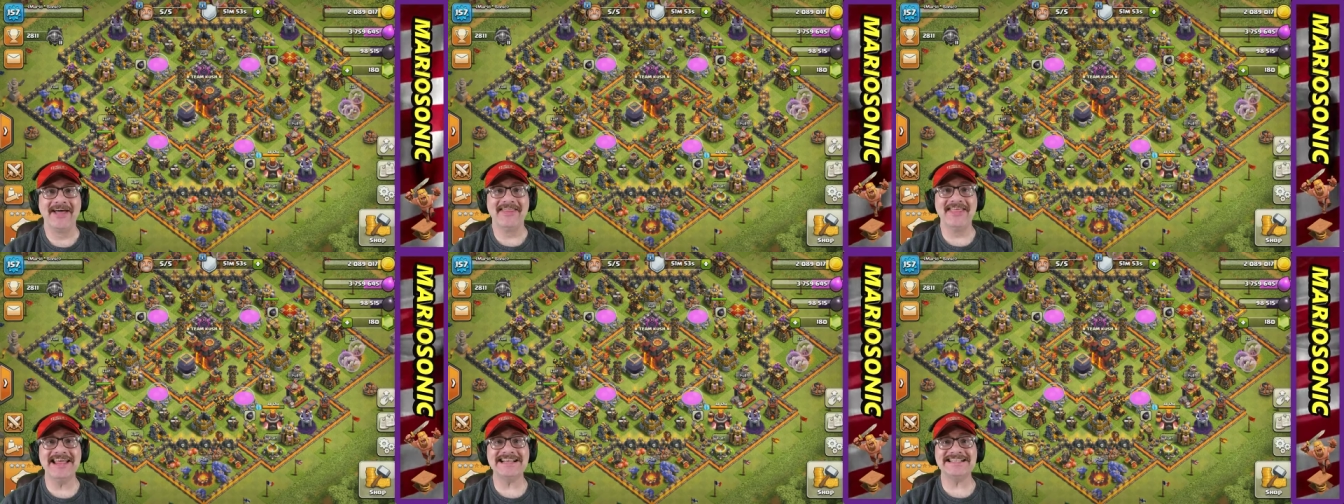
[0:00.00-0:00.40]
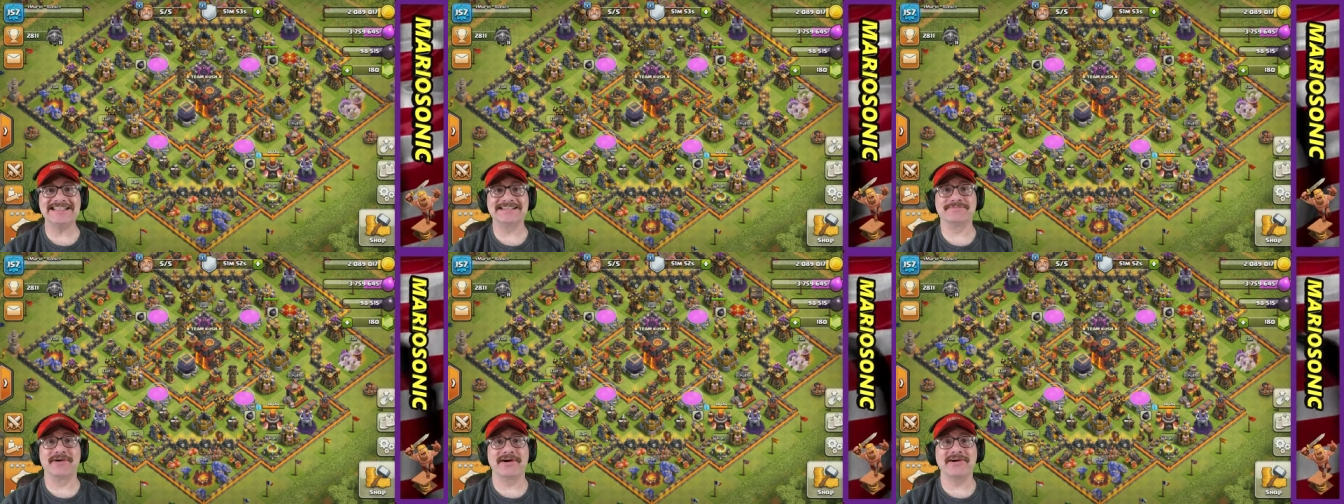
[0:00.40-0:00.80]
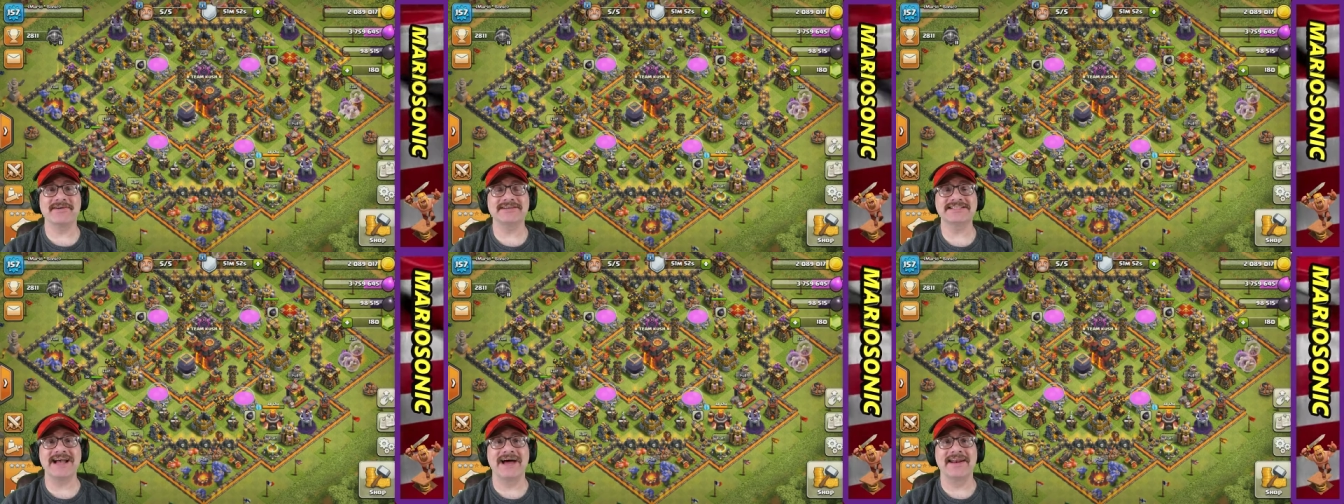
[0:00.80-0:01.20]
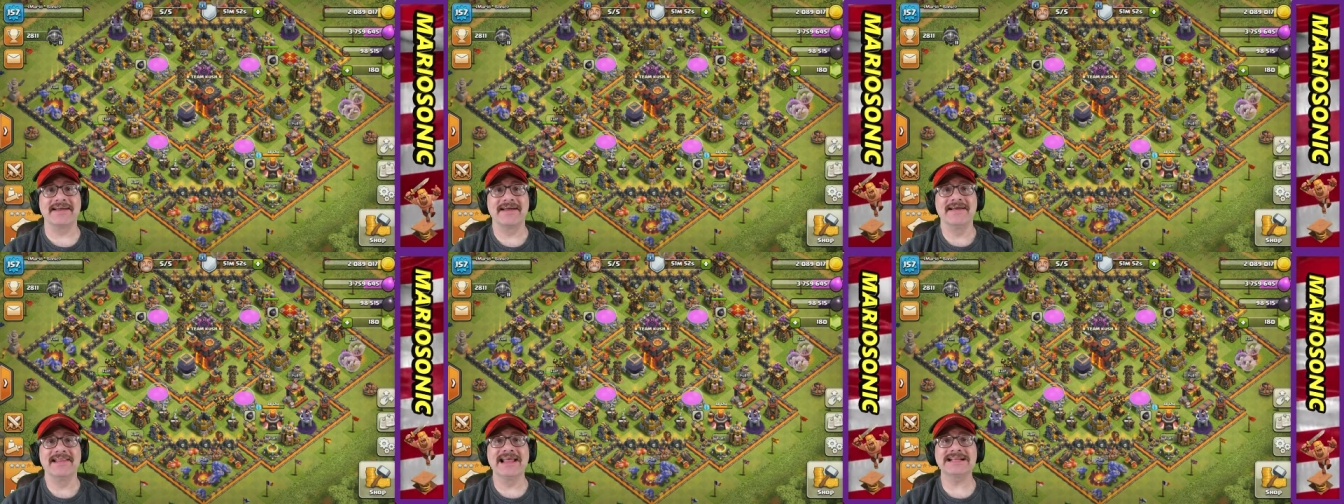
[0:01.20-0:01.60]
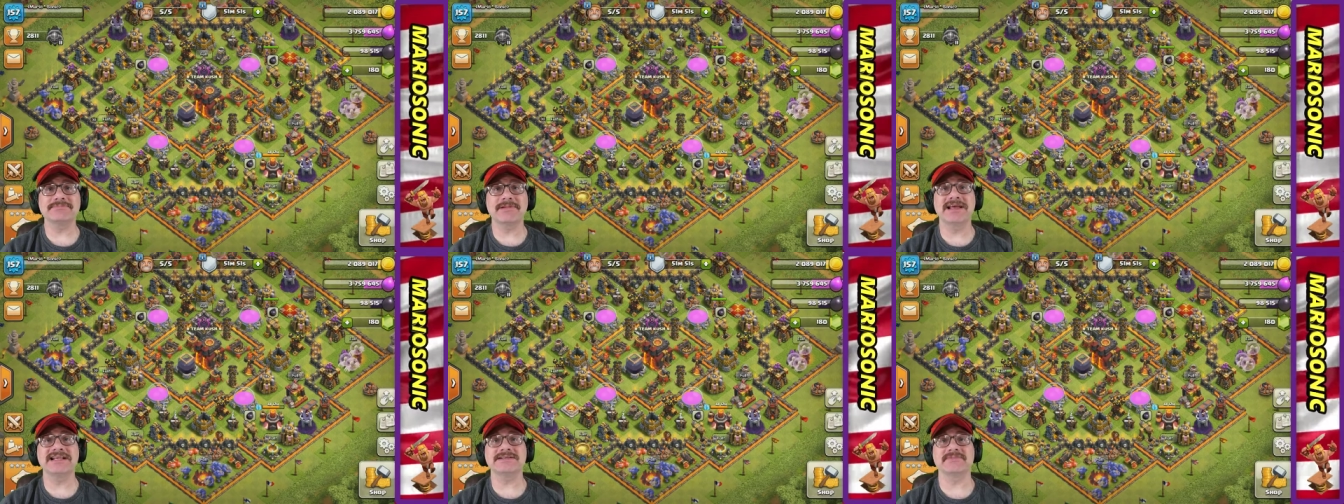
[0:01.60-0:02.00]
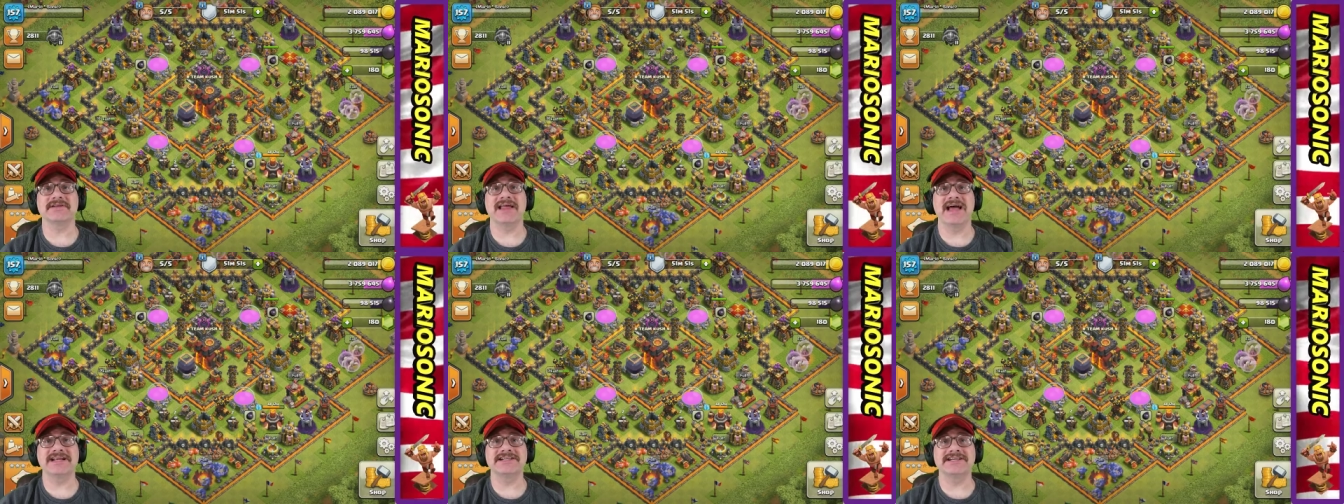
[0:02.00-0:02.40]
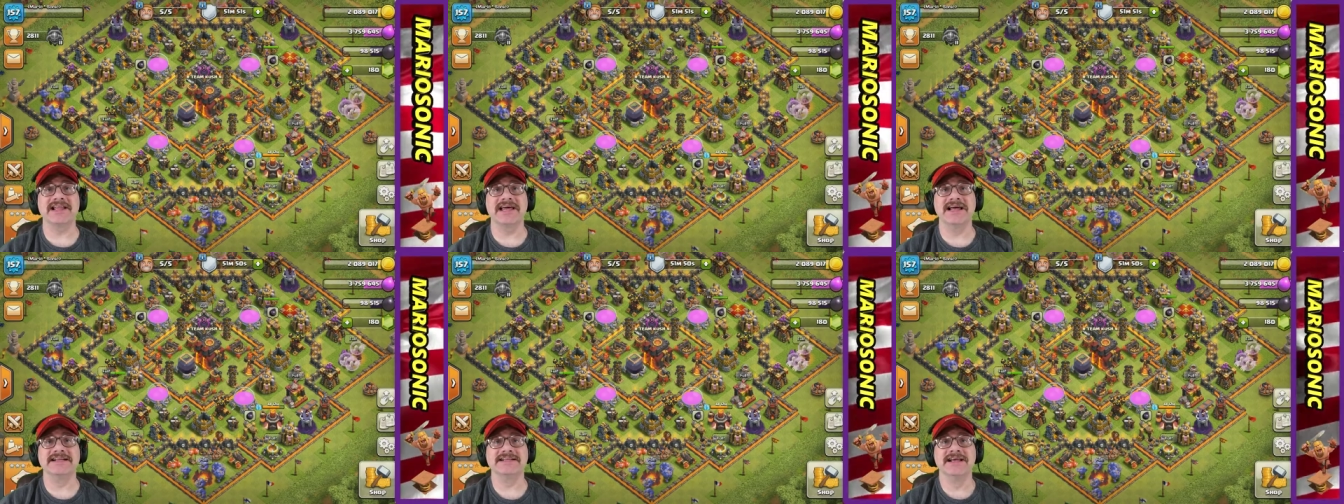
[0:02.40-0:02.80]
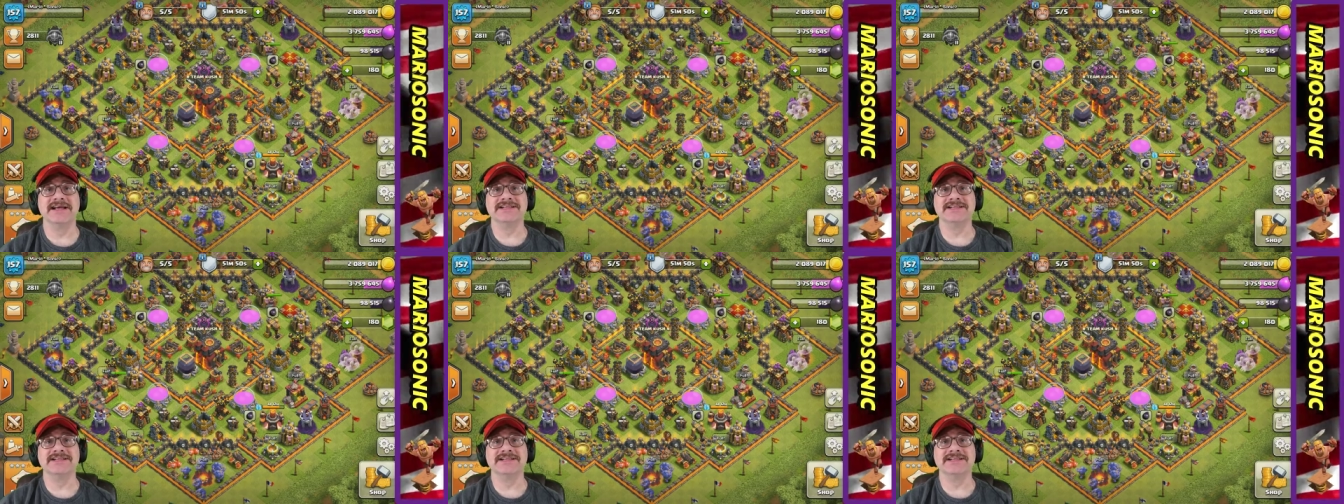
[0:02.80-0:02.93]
This is Mario Sonic. Let's play some Clash of Clans.